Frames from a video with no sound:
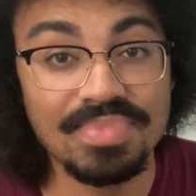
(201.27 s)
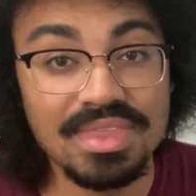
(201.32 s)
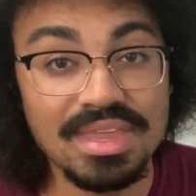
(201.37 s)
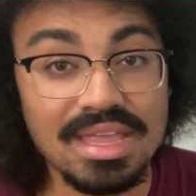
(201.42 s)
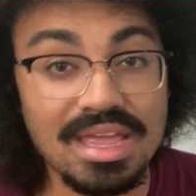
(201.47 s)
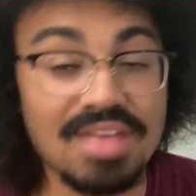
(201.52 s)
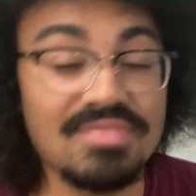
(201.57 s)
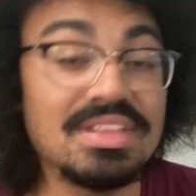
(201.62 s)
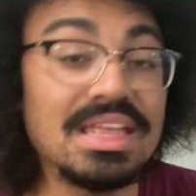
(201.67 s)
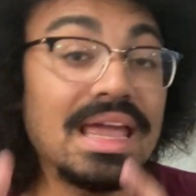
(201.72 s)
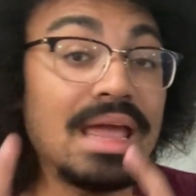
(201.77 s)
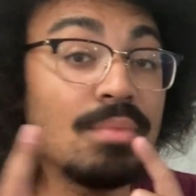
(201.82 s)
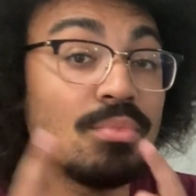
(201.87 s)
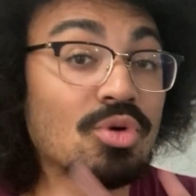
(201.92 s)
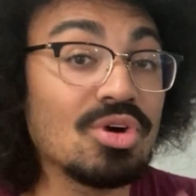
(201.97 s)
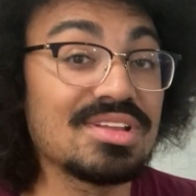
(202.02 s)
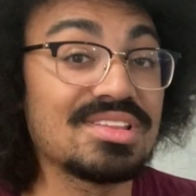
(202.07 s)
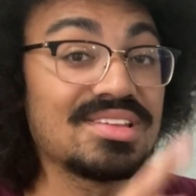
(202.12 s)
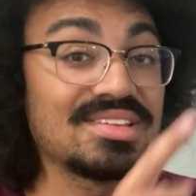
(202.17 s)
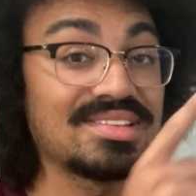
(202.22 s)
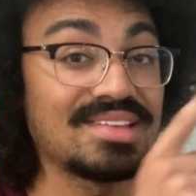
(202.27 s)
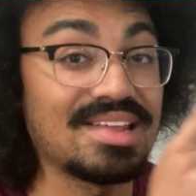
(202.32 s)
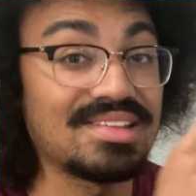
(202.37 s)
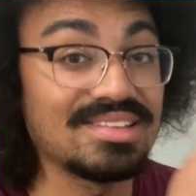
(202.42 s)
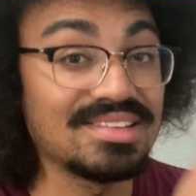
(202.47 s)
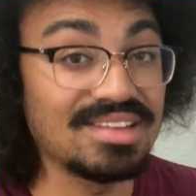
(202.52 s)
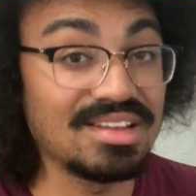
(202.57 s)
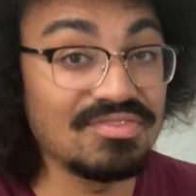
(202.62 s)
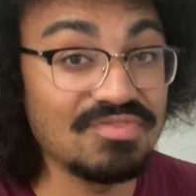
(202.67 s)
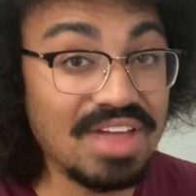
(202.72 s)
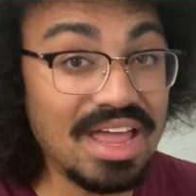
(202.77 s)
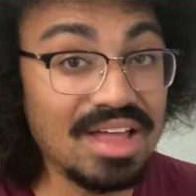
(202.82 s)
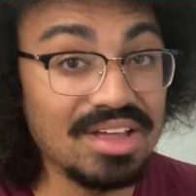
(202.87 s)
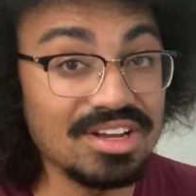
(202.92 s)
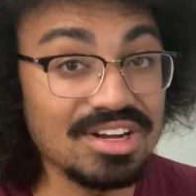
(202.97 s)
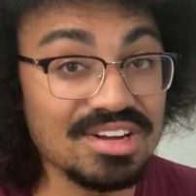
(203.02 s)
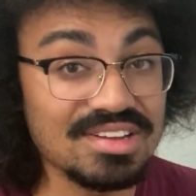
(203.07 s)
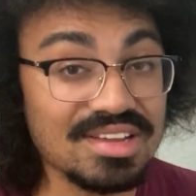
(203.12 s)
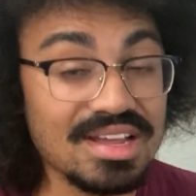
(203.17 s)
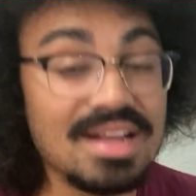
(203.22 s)
If they get more successes than
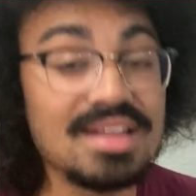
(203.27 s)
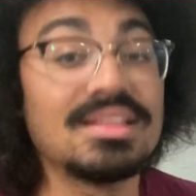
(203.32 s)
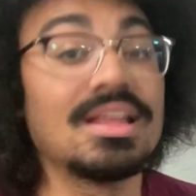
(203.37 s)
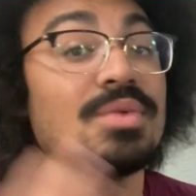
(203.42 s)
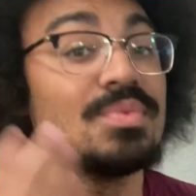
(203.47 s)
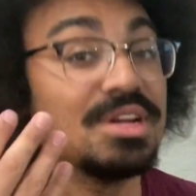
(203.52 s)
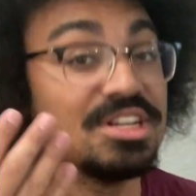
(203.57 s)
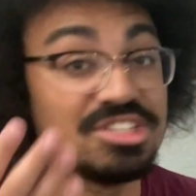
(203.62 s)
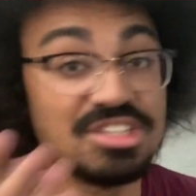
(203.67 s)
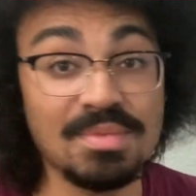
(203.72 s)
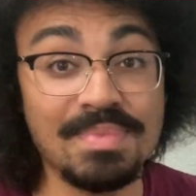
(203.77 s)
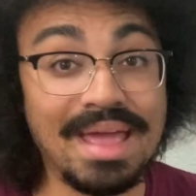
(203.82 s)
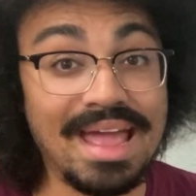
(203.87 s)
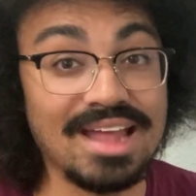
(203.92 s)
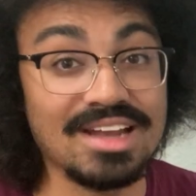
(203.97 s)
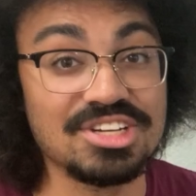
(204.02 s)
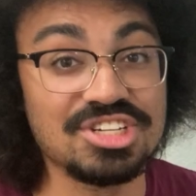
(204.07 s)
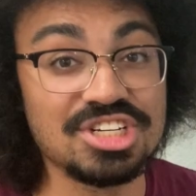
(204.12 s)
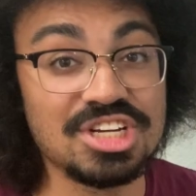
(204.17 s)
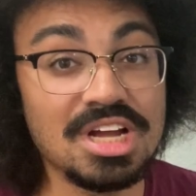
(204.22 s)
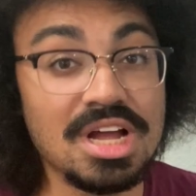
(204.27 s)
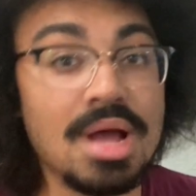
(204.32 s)
failures, they reach the patch.